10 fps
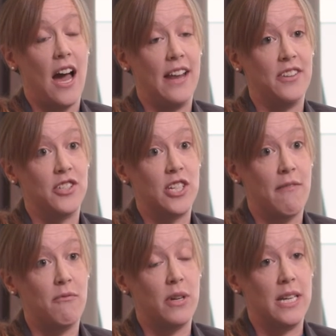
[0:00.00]
And
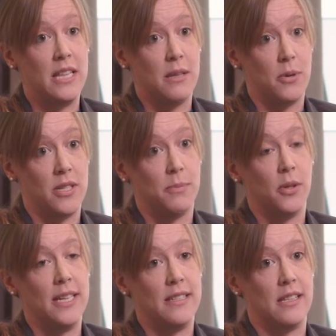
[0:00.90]
generally, the
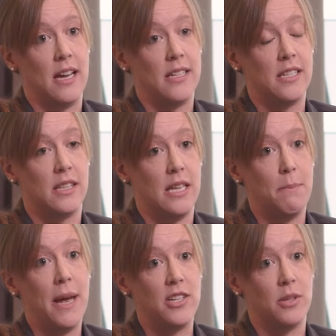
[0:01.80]
principle is that
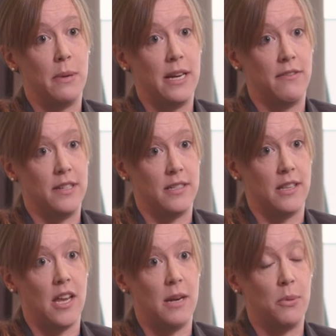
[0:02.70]
the pension benefits
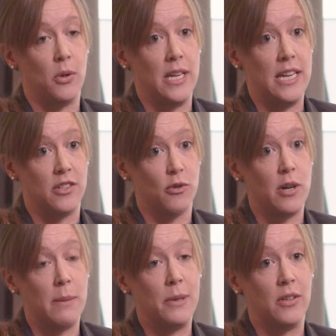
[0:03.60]
that an employee has
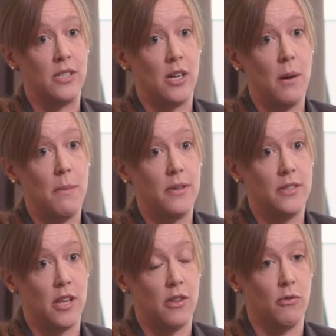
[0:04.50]
already built up,
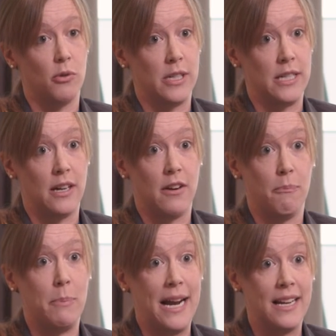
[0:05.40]
so they're already kind
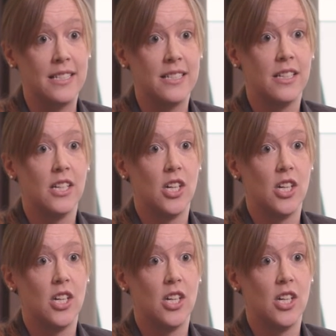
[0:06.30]
of banked,